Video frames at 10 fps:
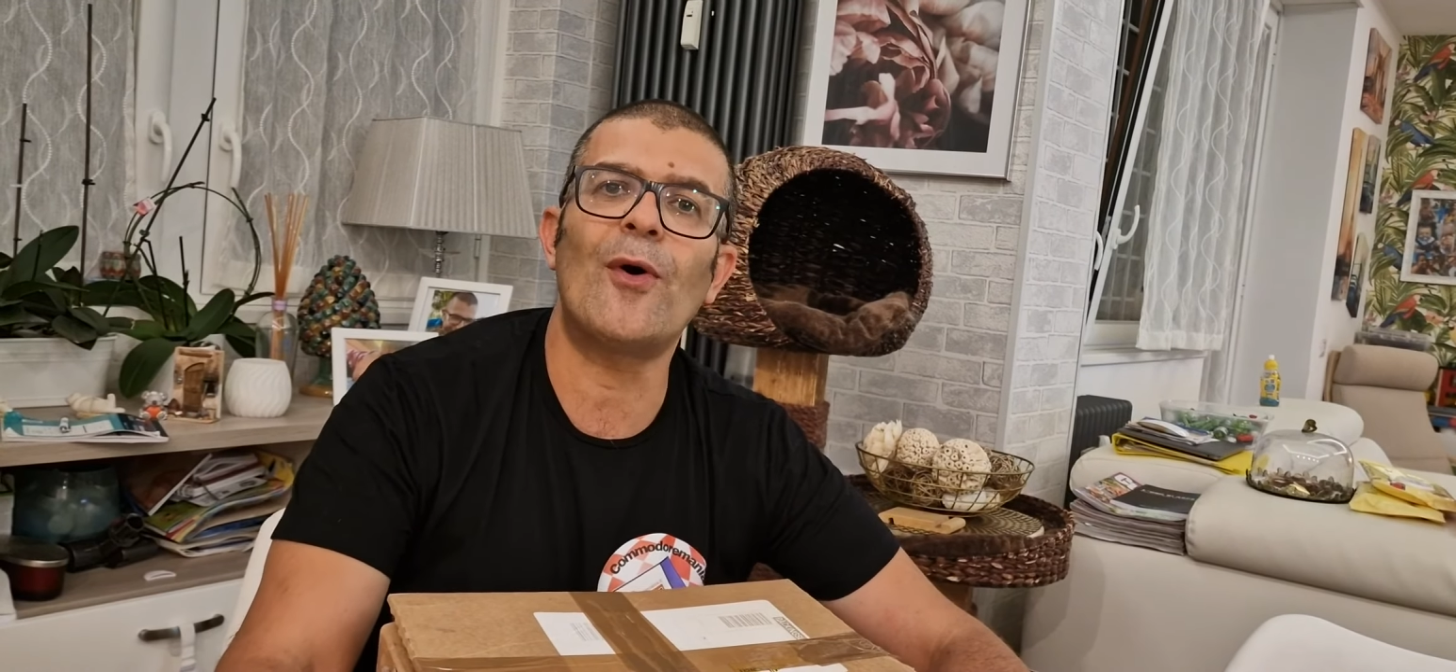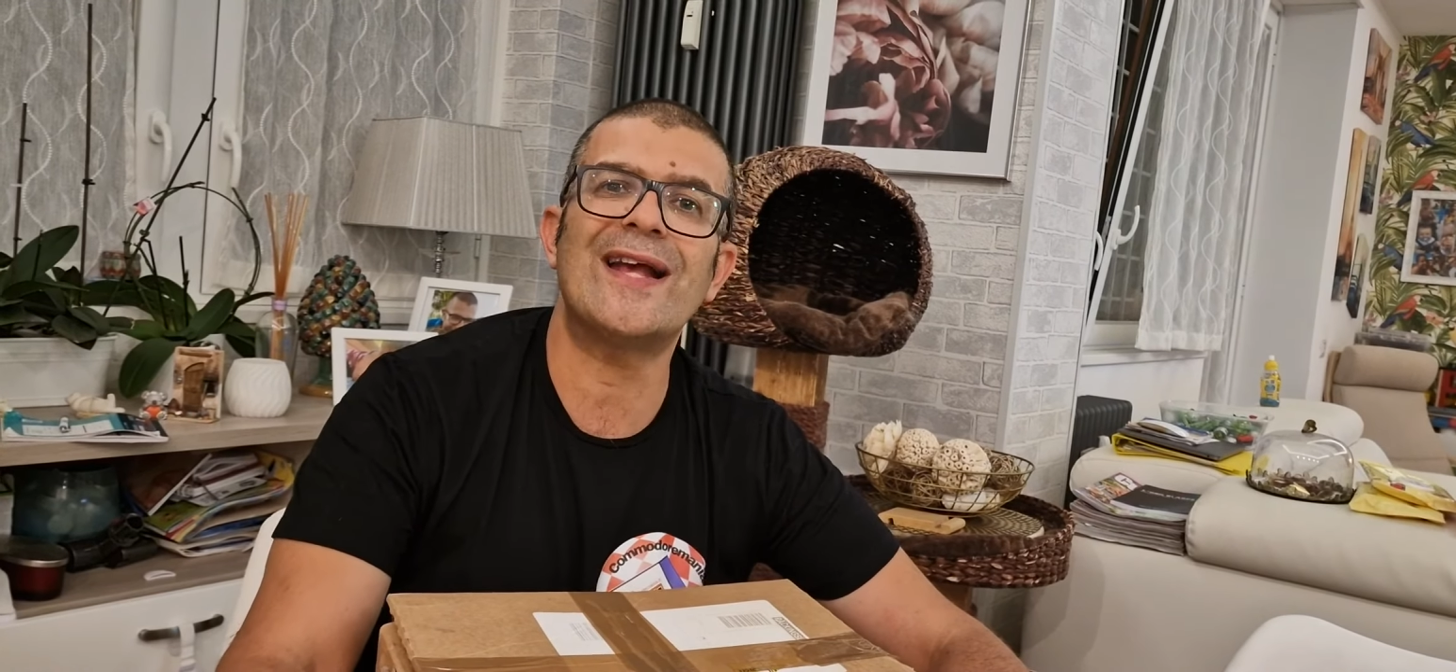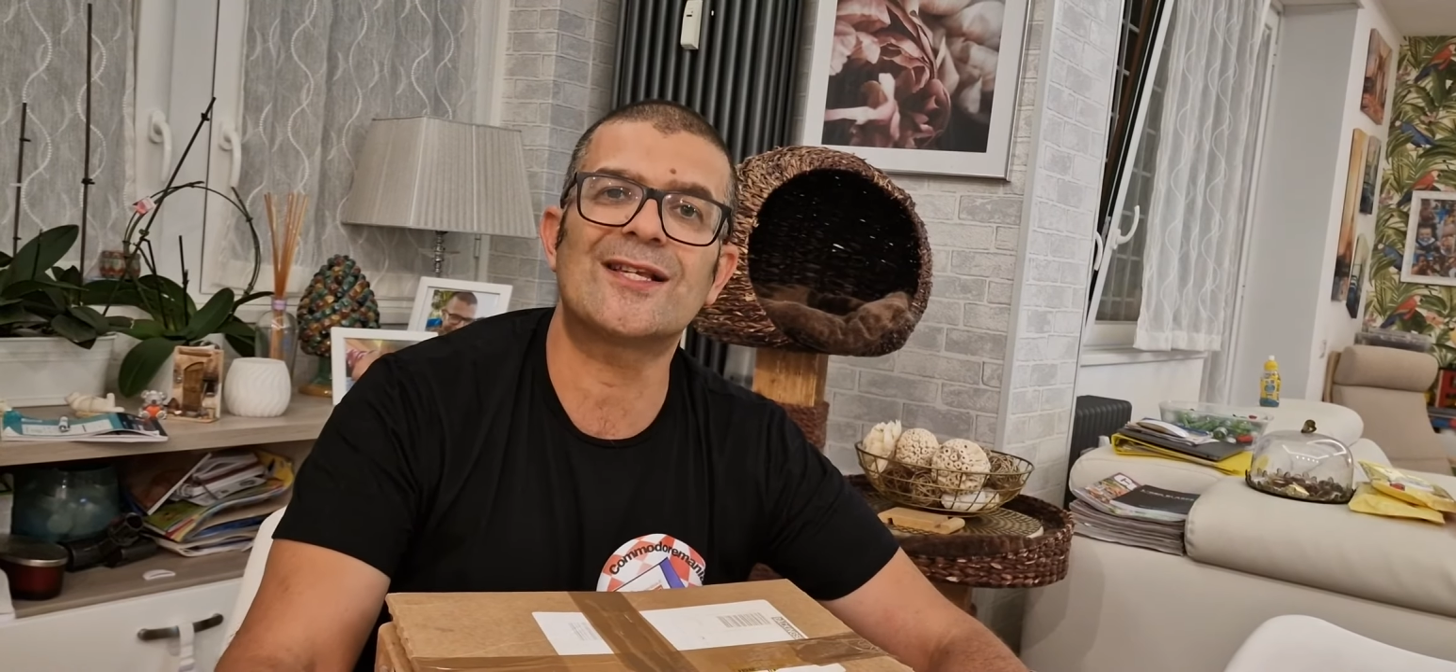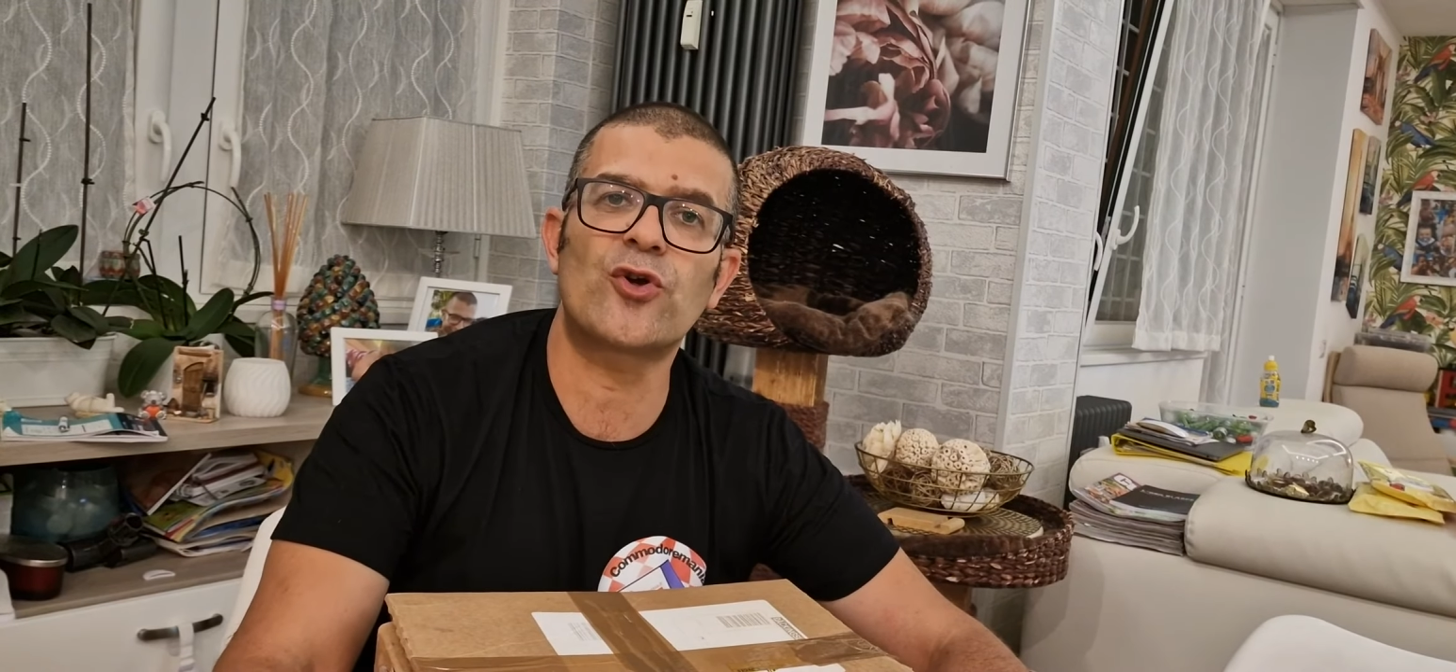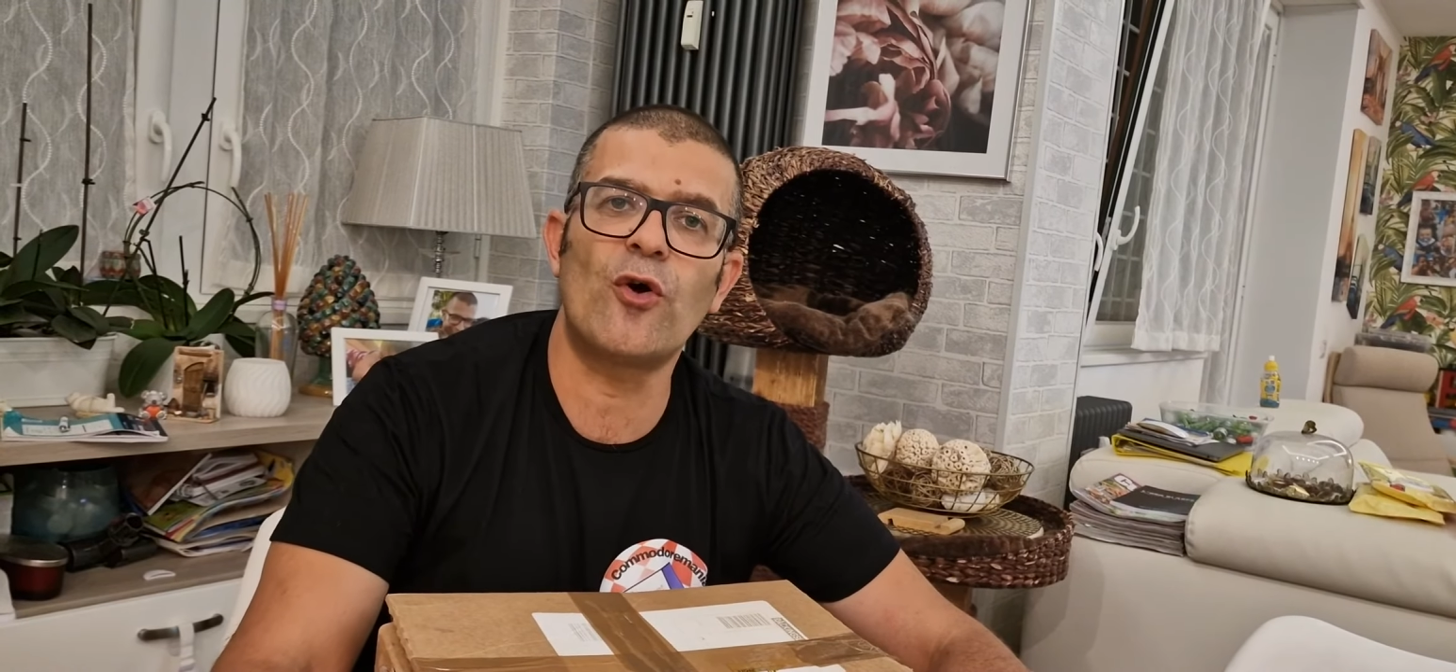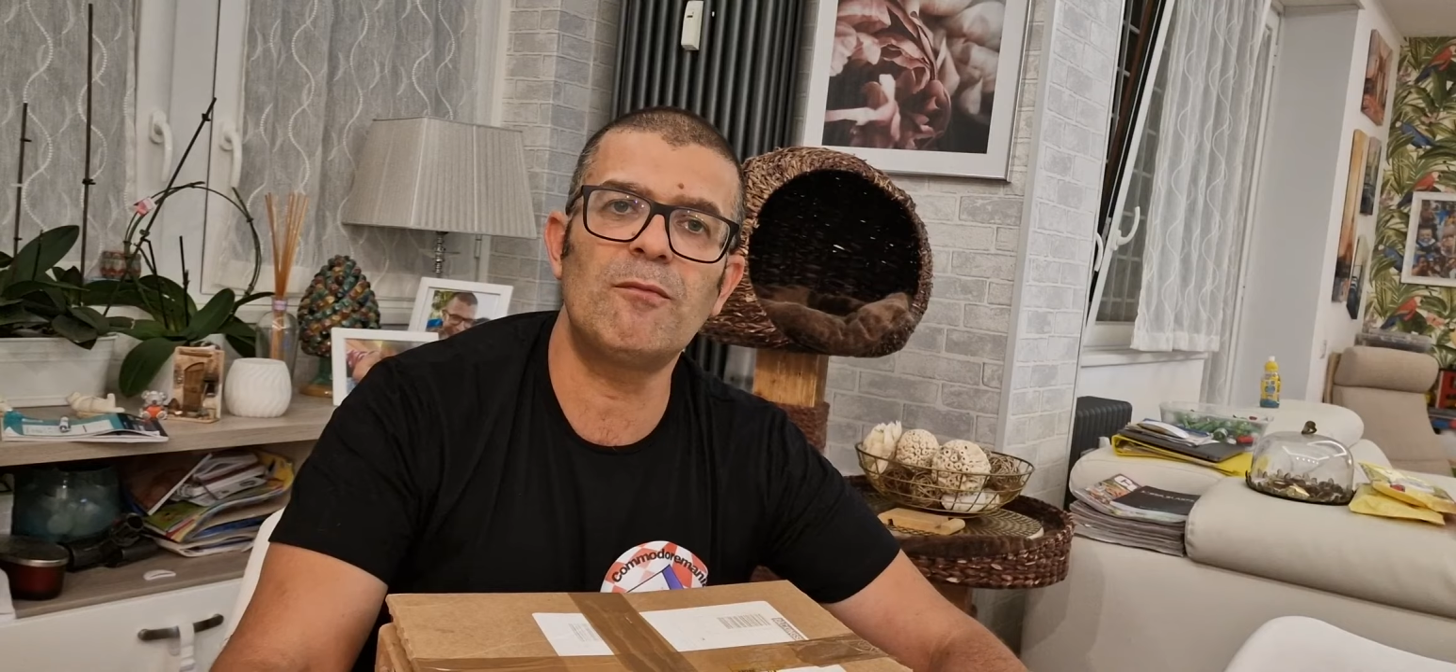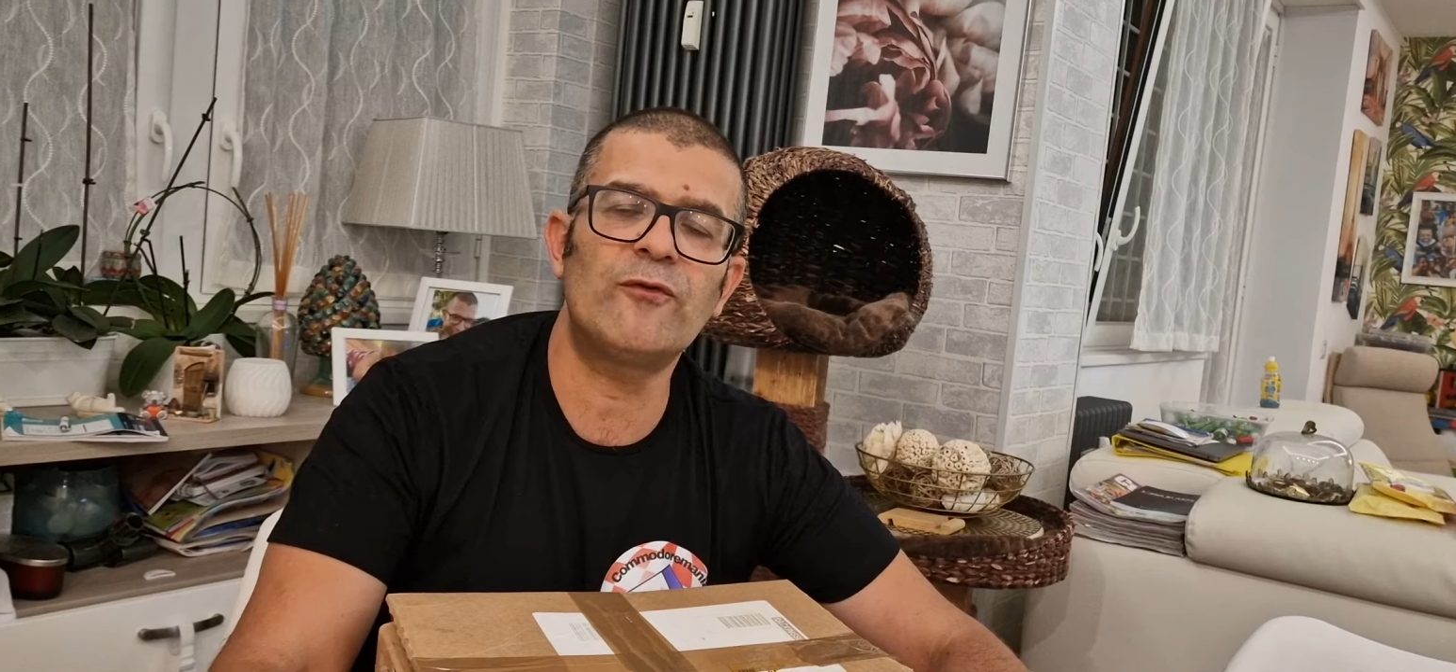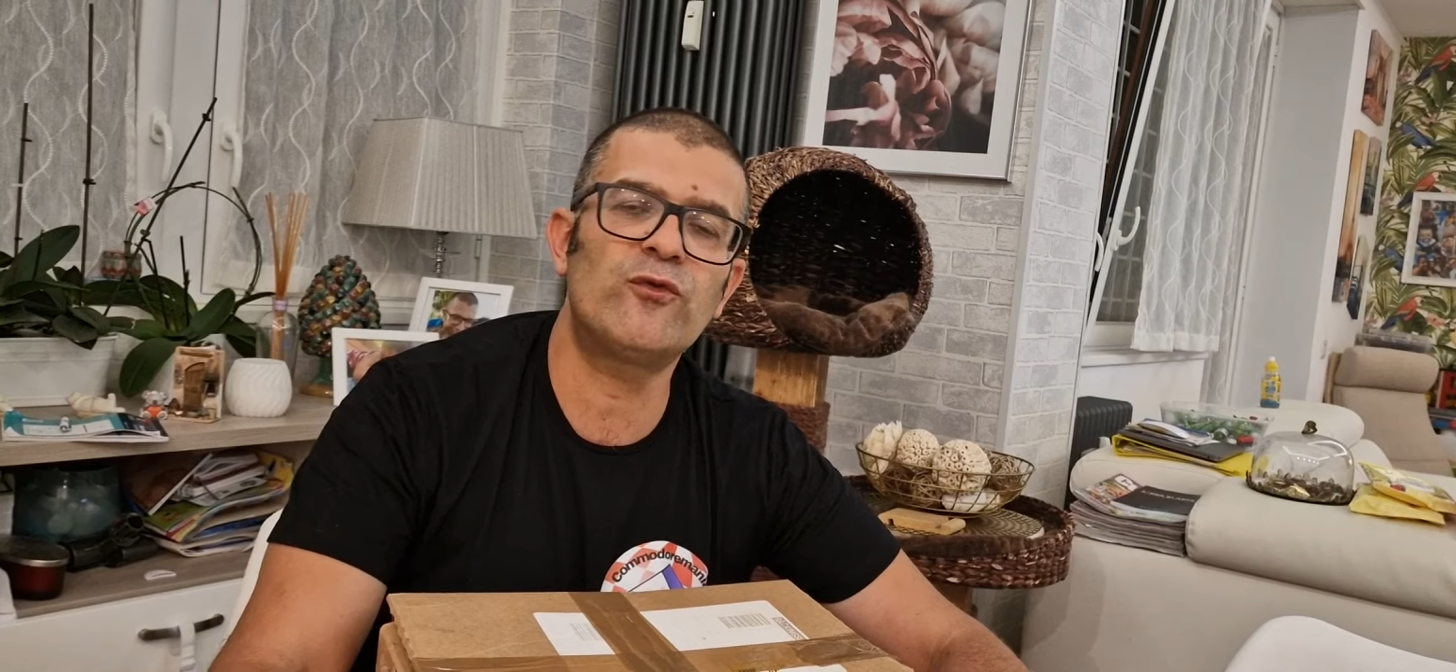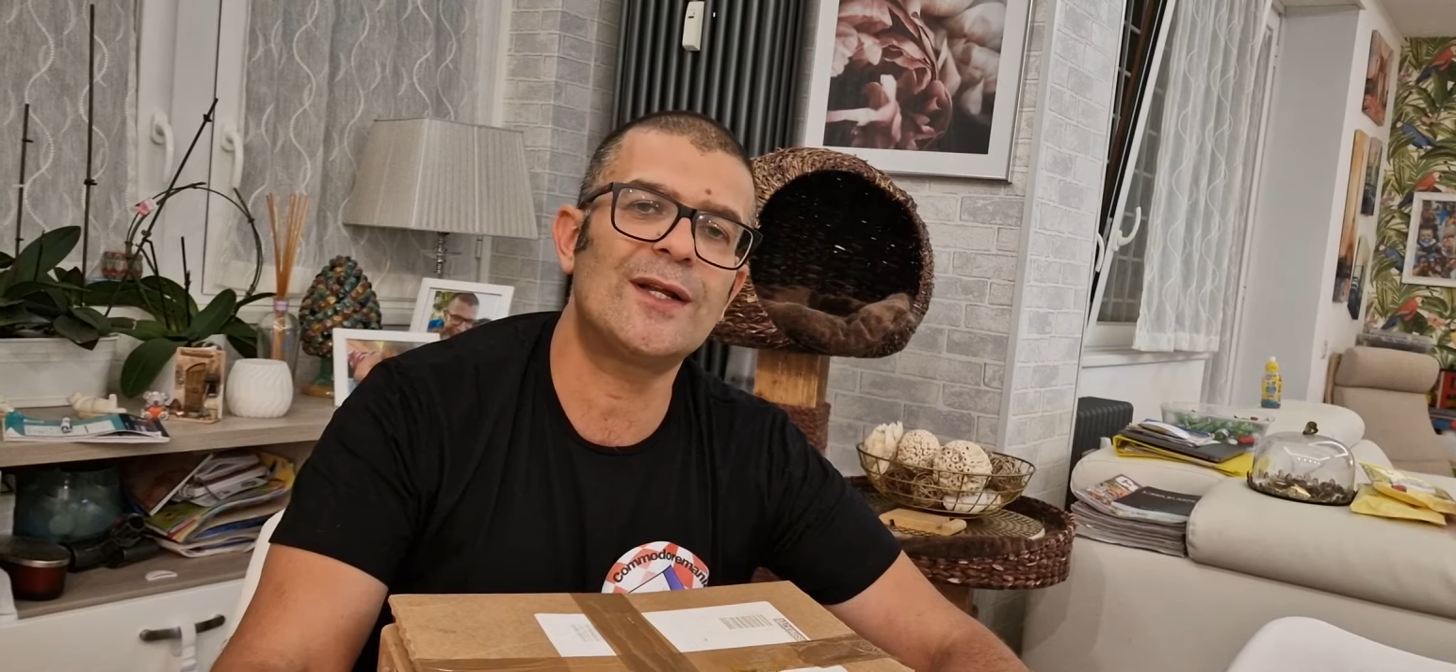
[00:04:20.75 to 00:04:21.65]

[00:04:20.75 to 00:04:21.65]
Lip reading: ESCOM